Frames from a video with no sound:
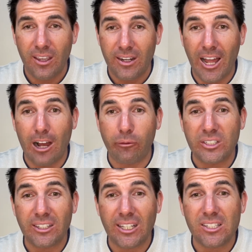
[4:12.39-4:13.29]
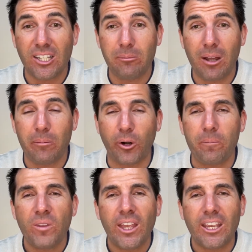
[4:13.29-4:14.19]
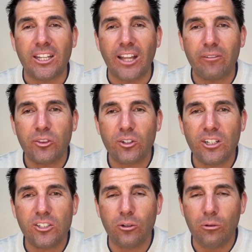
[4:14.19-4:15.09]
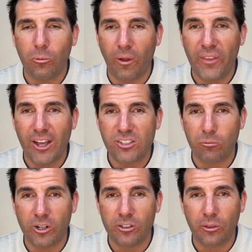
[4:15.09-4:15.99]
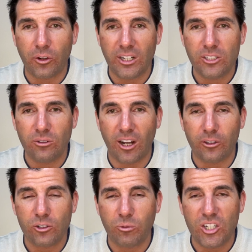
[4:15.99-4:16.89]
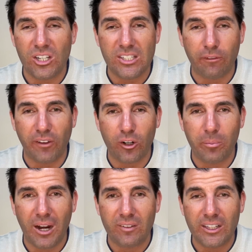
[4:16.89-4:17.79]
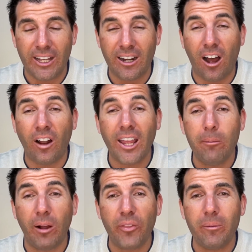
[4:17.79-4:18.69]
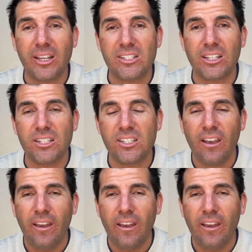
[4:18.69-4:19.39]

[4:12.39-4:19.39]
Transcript: Now, if we take that same number, $1,132, which is the federal poverty line on a monthly basis,